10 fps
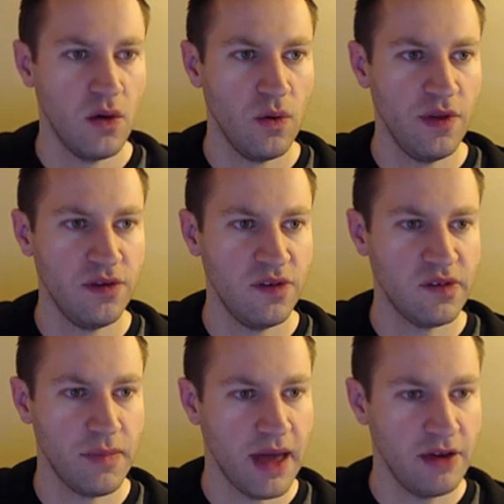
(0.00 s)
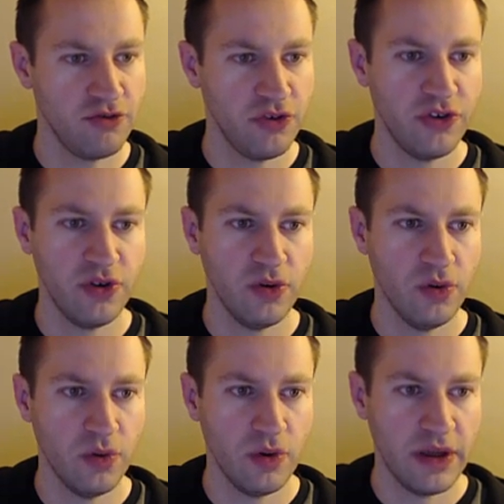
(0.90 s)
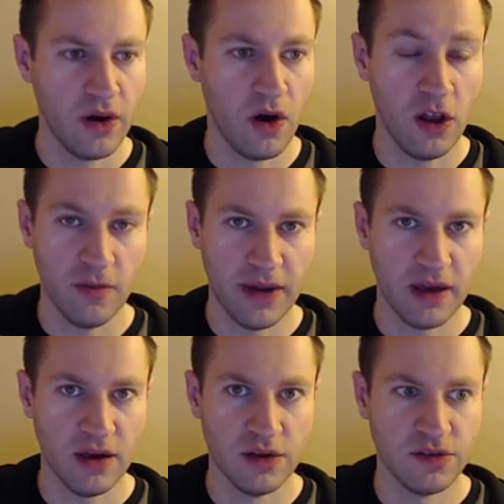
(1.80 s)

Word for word: this is something I usually do in all of my code.